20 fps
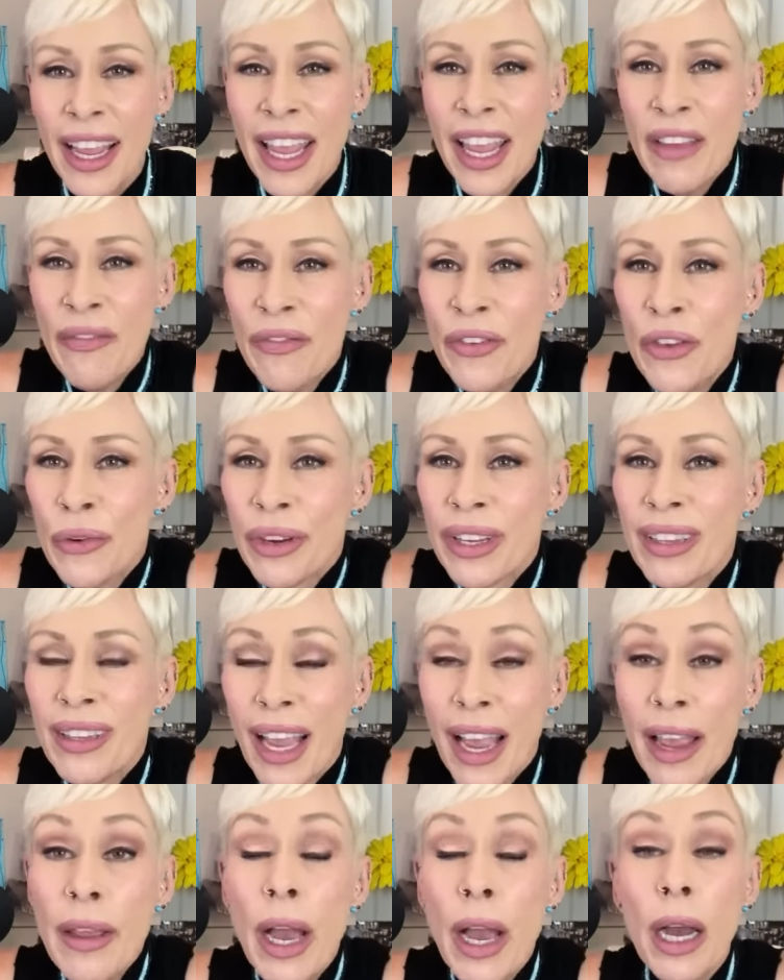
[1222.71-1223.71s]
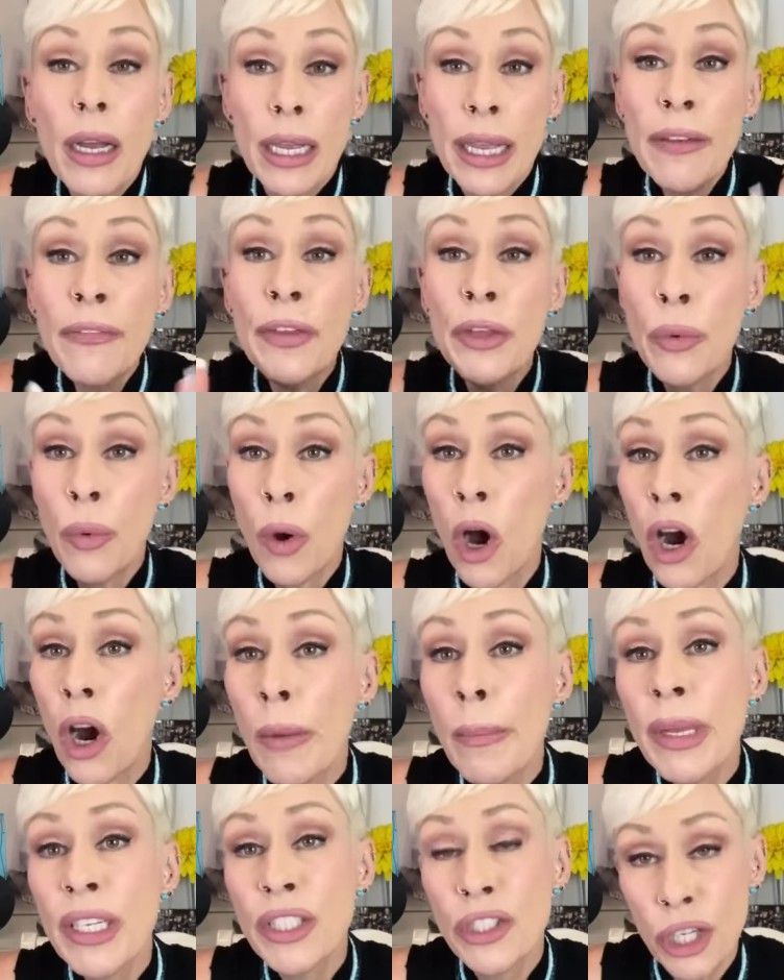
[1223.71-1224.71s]
If you
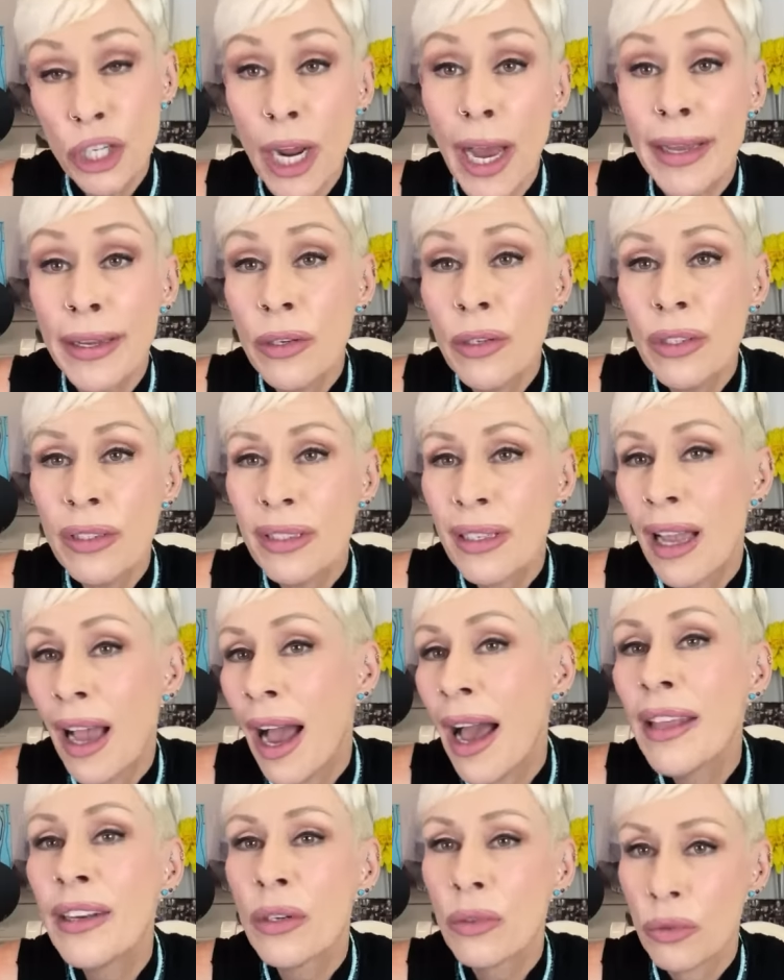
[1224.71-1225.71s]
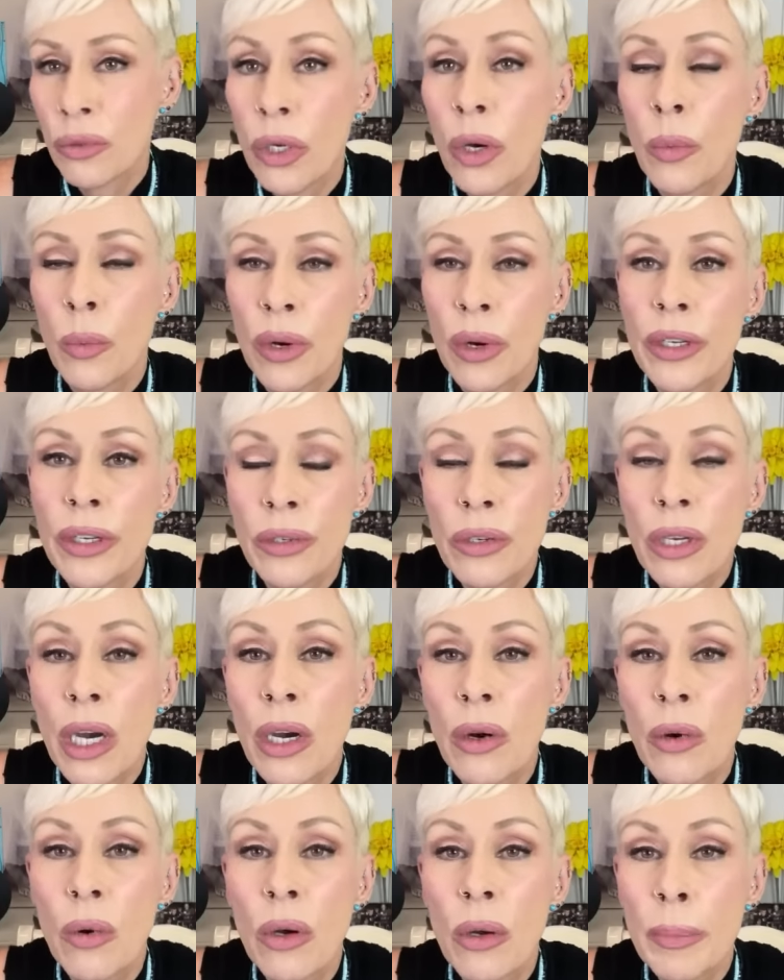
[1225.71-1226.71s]
harm a child, I don't know where you
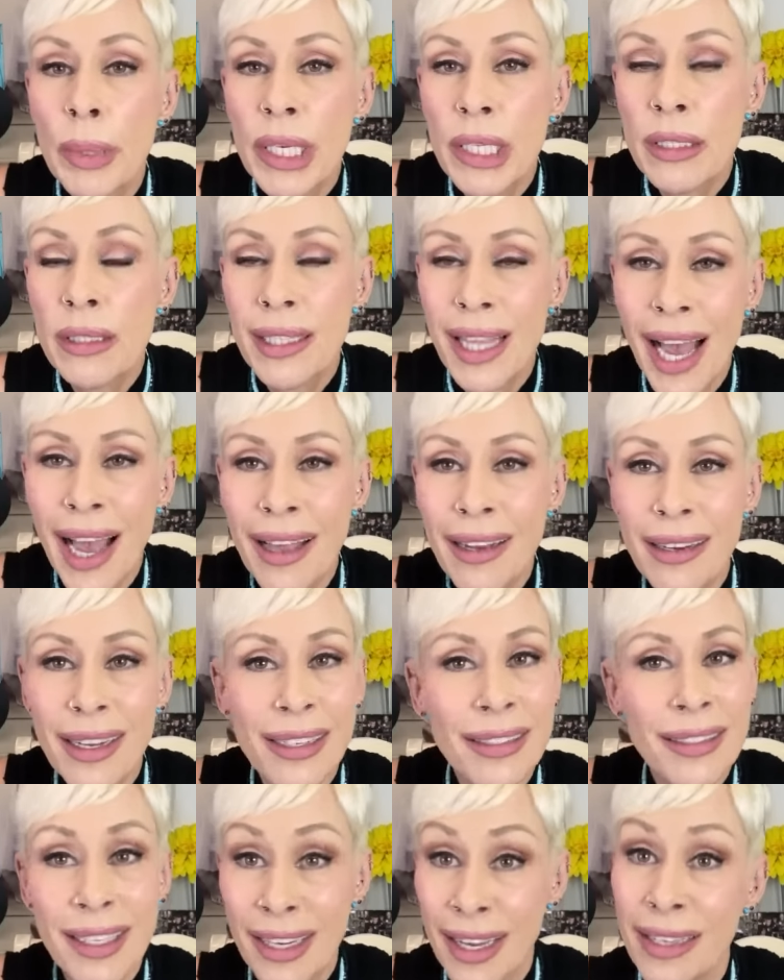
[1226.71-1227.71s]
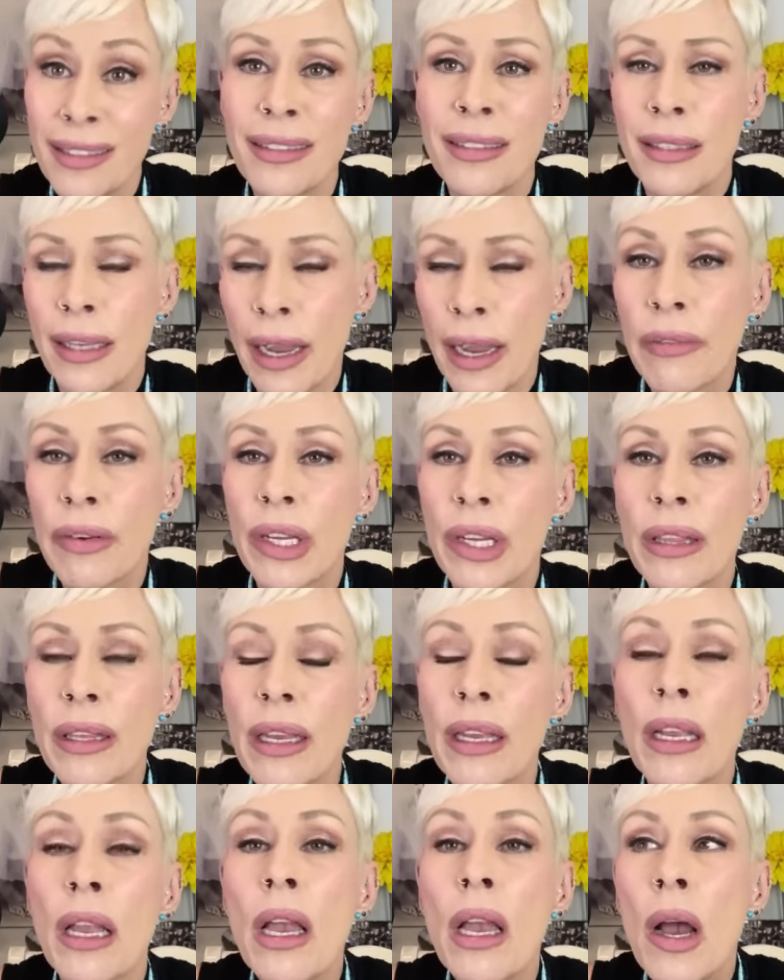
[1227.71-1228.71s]
go, because that is against
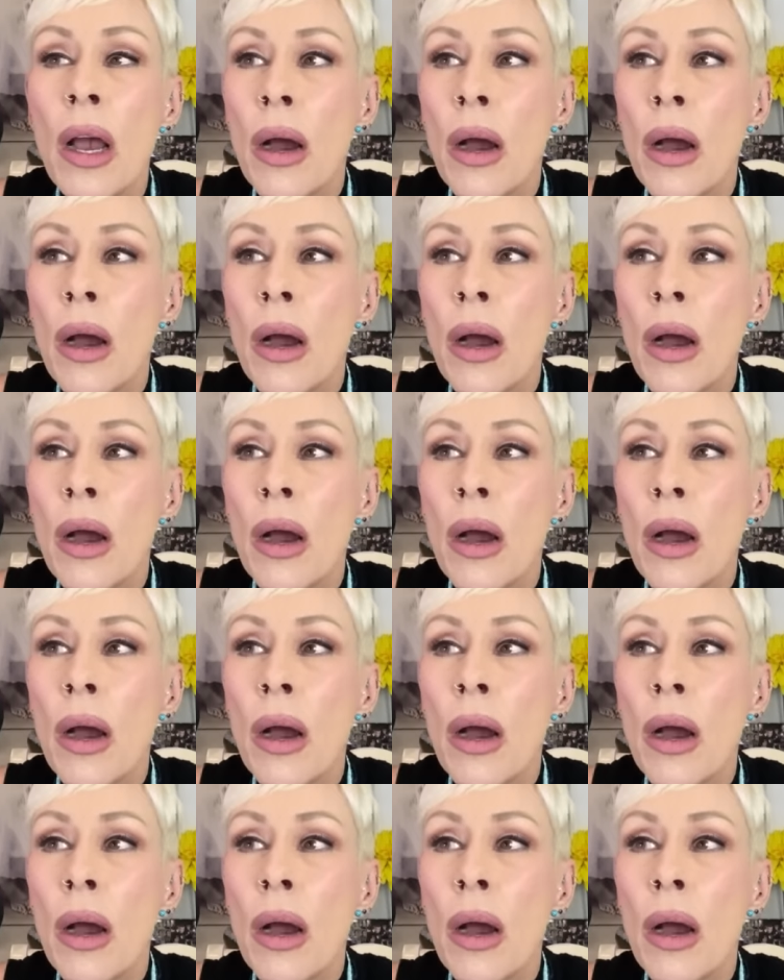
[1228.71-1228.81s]
everything.